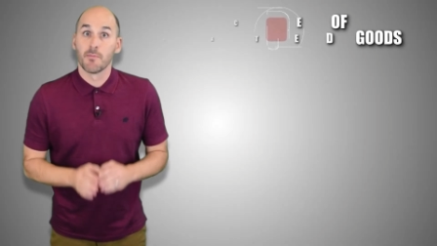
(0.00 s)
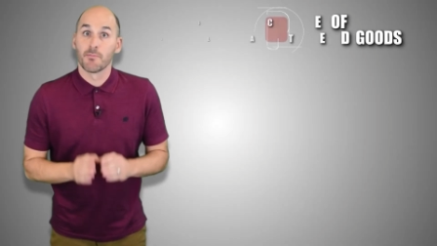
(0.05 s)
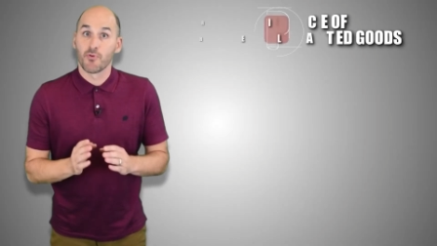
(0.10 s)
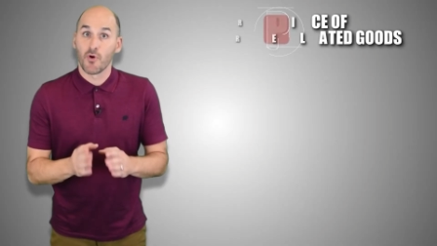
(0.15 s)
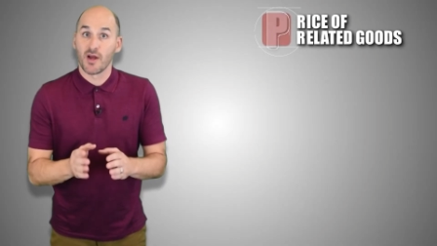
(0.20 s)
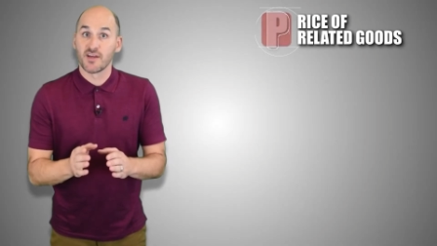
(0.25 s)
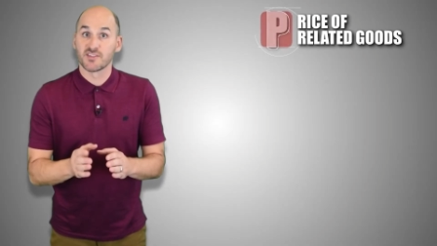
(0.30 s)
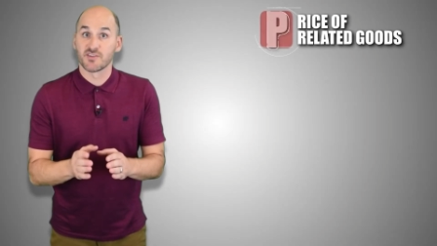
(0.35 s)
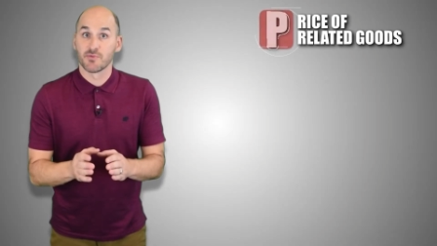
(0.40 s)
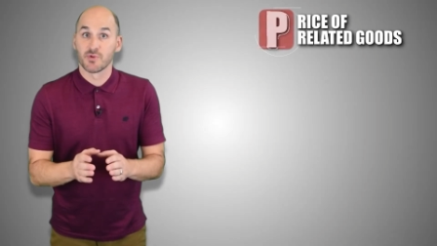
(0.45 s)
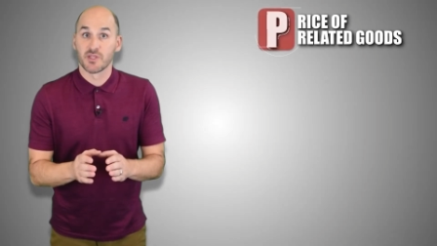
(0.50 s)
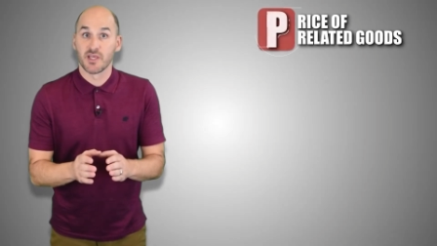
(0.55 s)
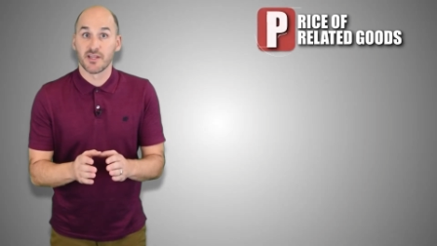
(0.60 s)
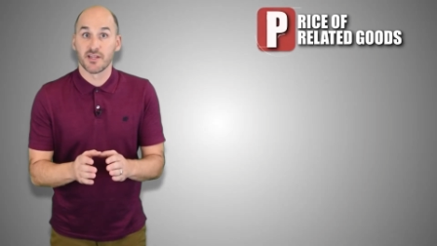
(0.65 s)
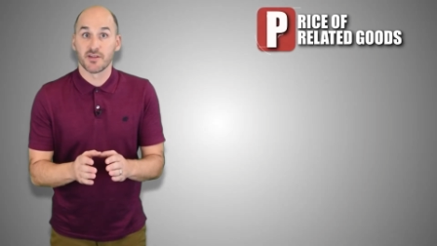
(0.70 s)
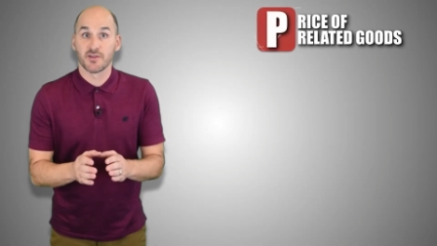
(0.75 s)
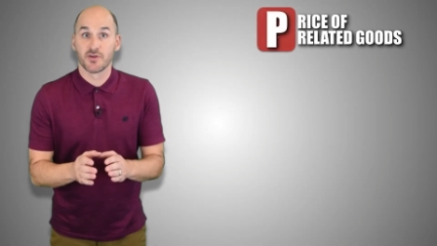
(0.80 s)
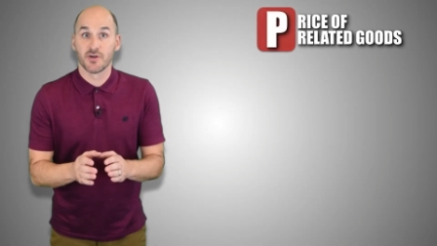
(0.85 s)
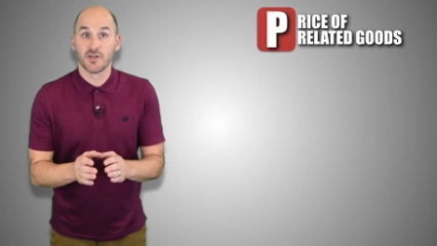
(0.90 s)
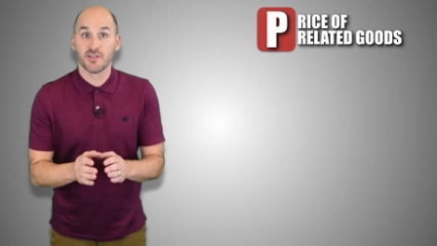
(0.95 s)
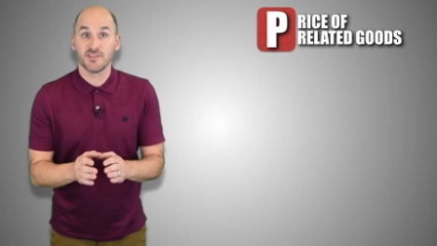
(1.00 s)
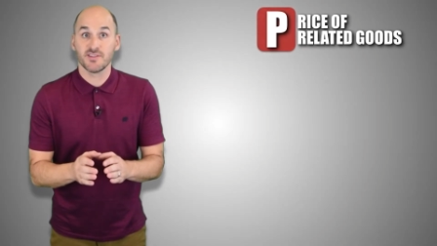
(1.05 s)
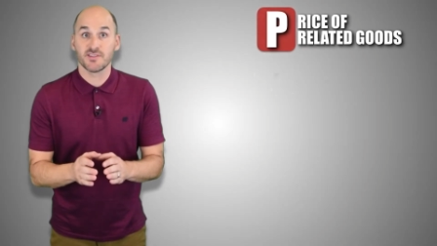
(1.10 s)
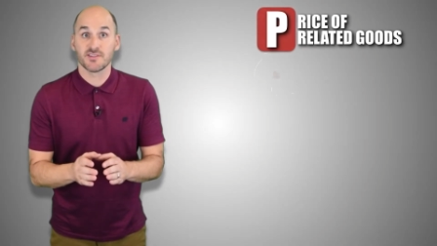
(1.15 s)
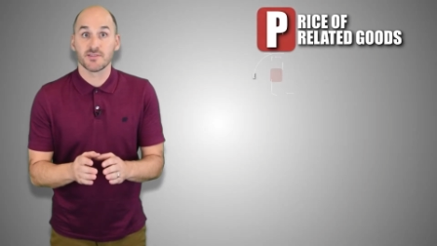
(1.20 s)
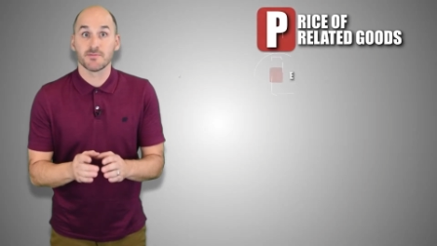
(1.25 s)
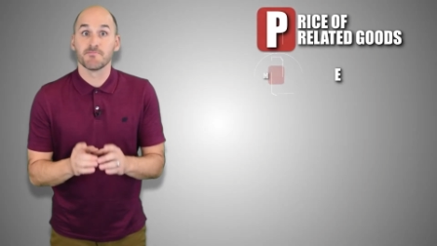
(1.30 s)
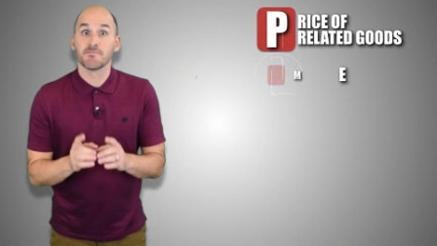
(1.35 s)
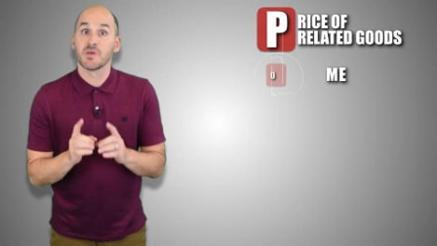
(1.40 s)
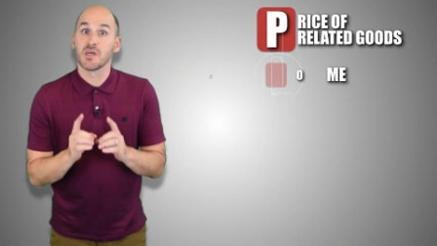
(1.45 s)
price of related
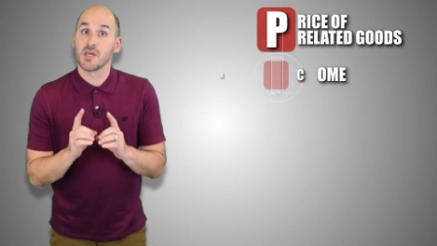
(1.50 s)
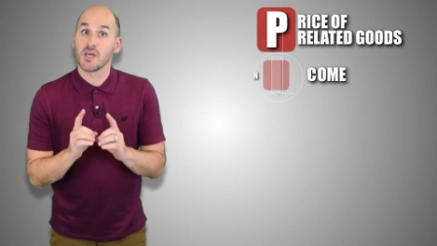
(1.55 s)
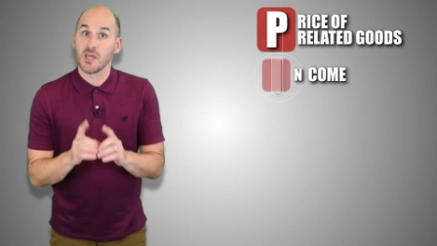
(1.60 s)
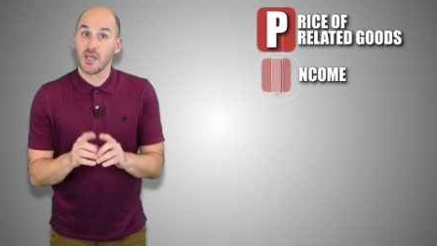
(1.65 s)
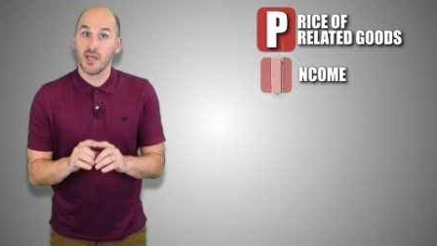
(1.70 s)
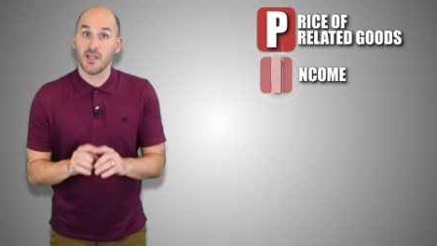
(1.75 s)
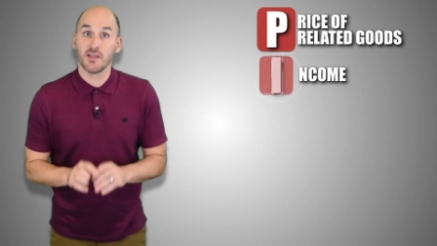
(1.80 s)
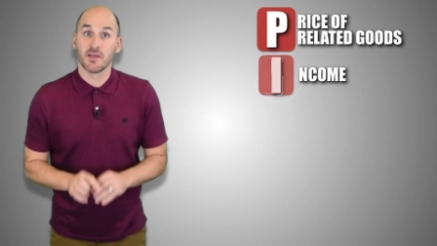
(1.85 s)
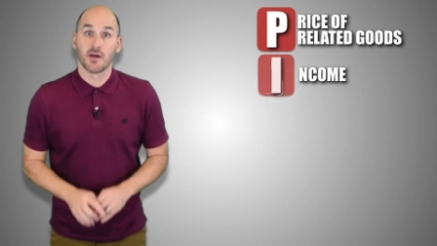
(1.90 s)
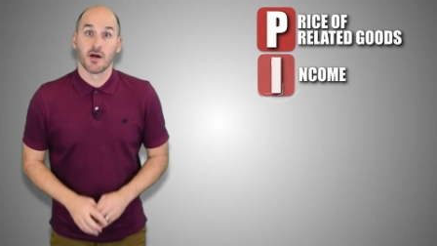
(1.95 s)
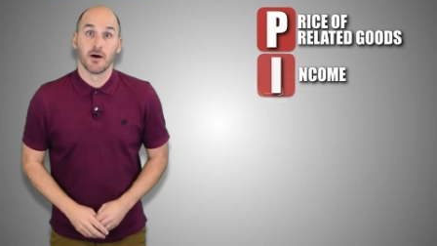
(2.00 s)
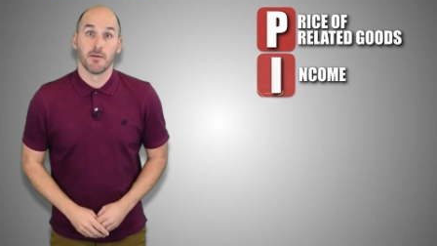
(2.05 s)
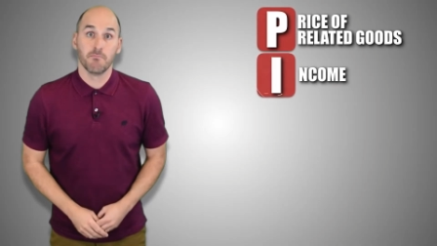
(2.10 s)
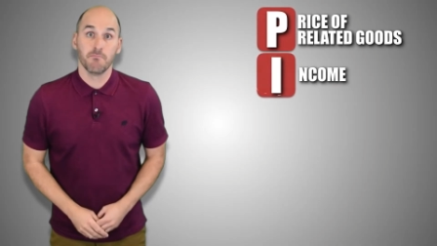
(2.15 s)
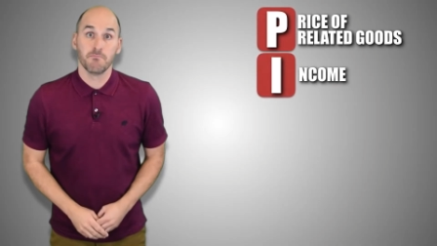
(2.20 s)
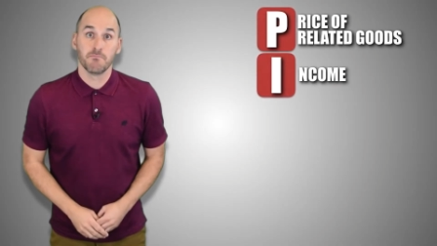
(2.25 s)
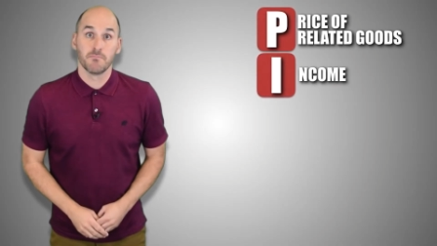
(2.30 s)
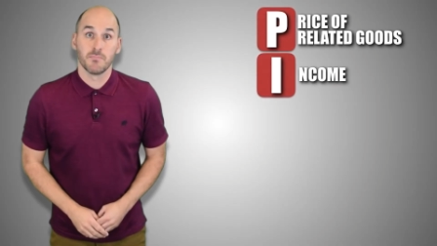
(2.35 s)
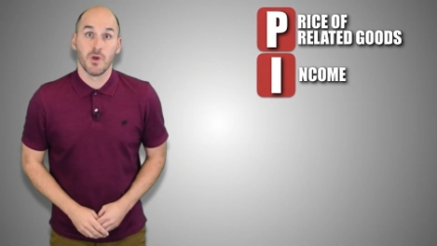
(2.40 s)
goods, income,